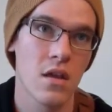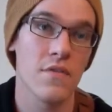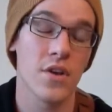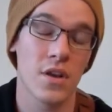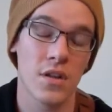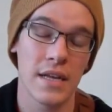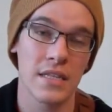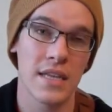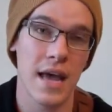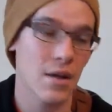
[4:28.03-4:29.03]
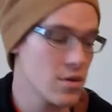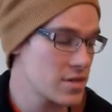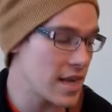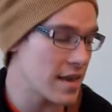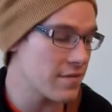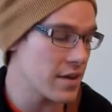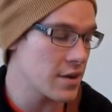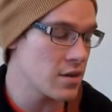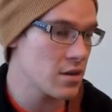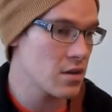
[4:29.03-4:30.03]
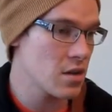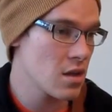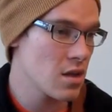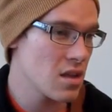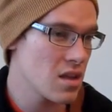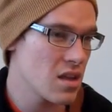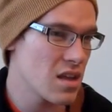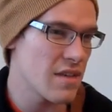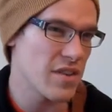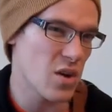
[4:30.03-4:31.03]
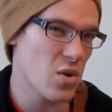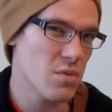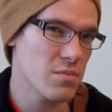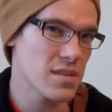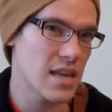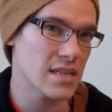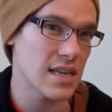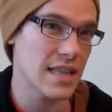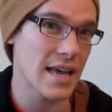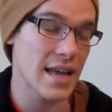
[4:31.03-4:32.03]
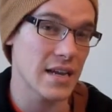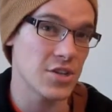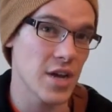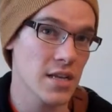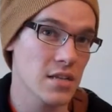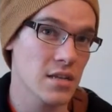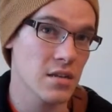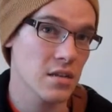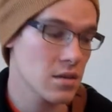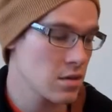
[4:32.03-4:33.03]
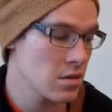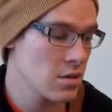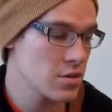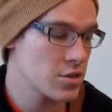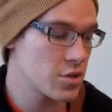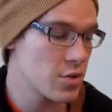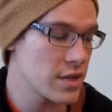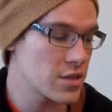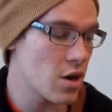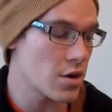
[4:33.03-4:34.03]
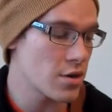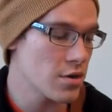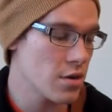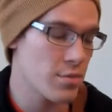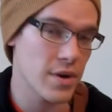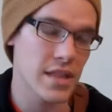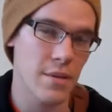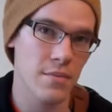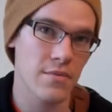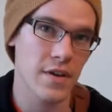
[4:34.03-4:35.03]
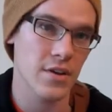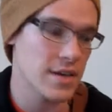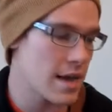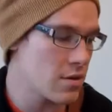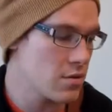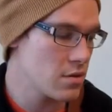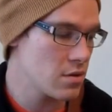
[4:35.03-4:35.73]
Good clean sound. Second finger. If it sounds like that, gotta adjust. Squeeze harder, or bring that finger down.